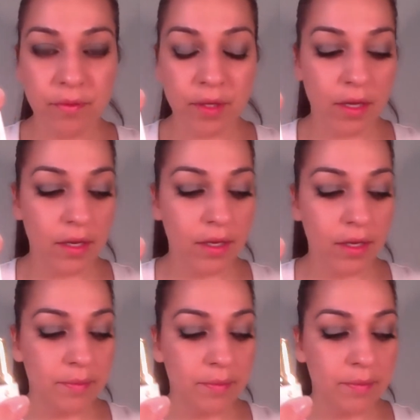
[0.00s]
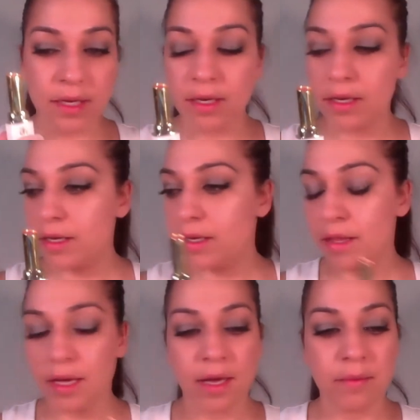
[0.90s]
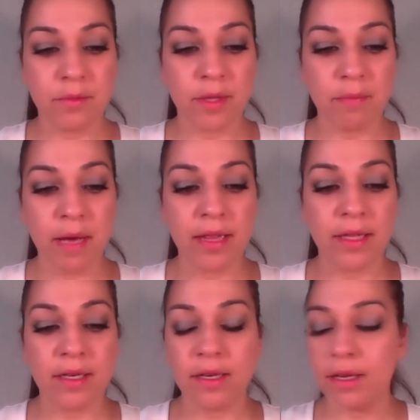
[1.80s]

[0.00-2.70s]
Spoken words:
lipstick that comes with the palette.